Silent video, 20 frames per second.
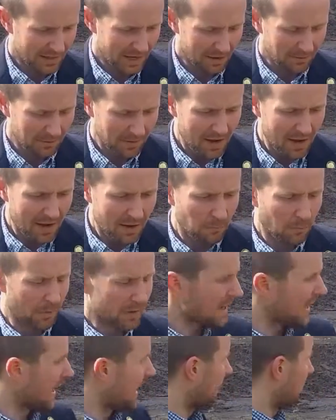Now,
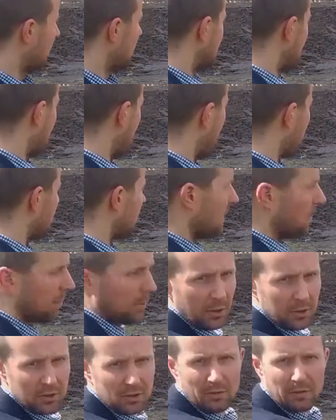what you have is you have your
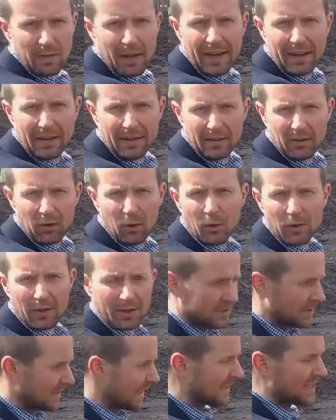plot of land, or
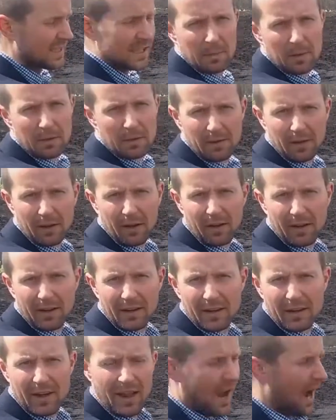your system if you like,
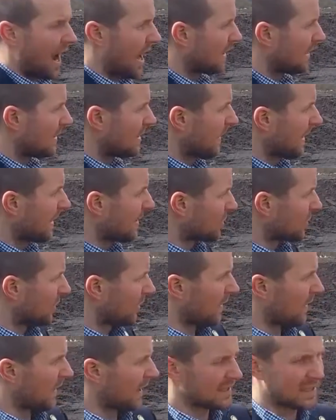and you make sure
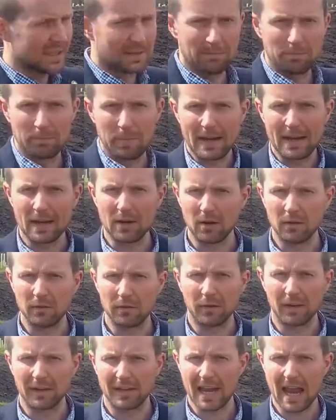that that is big
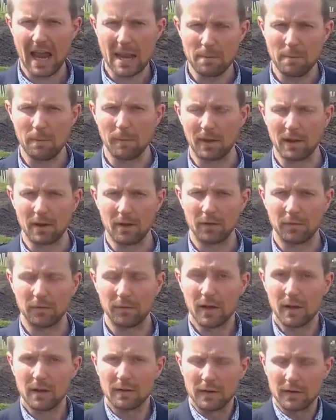enough and capable enough
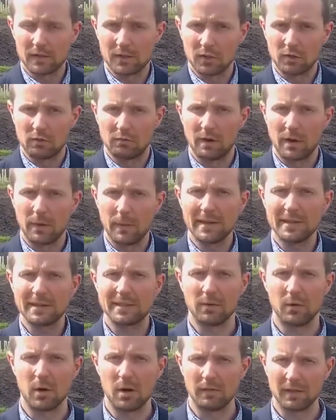for you to grow
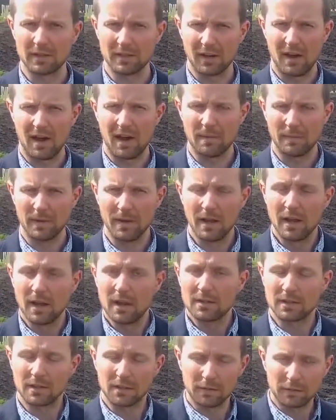into over time.
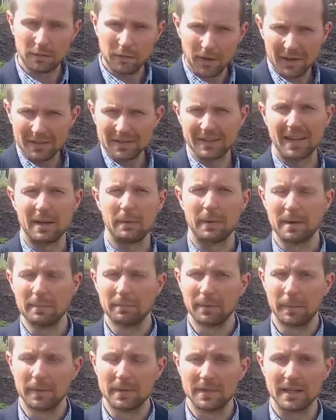So the first thing when
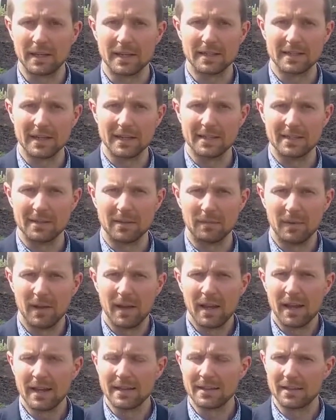implementing your system
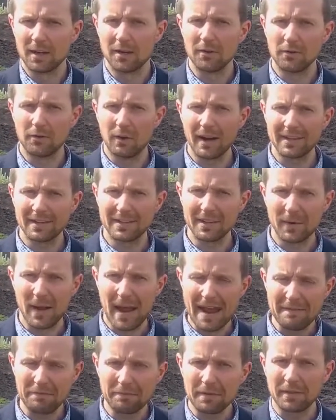is don't try and do
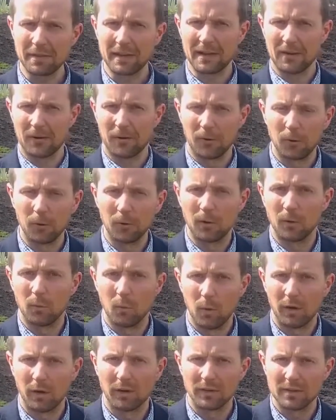everything all at
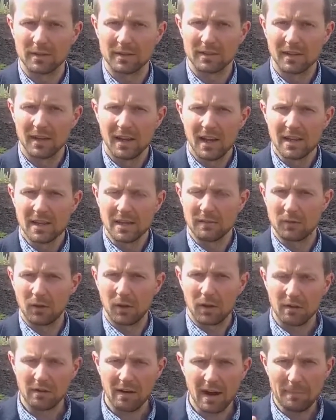once. You've
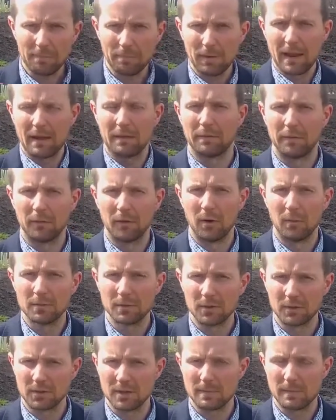got the right platform
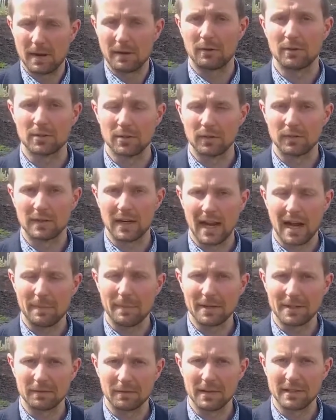such as Microsoft
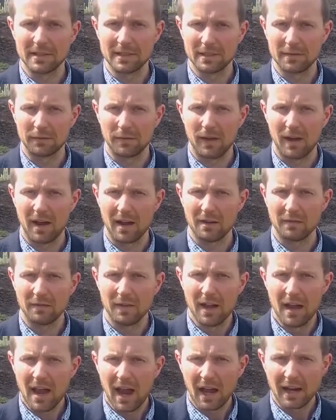Dynamics 365,
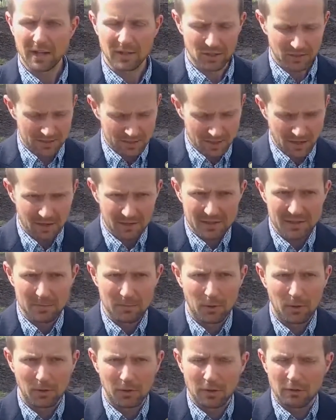and you should start
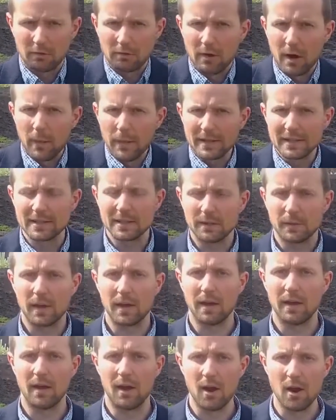small and grow into
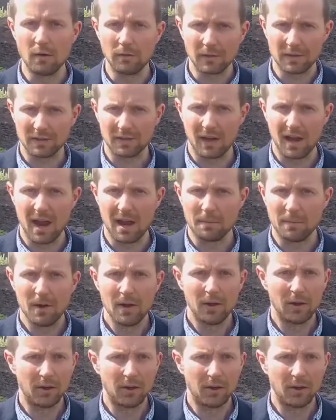it over time.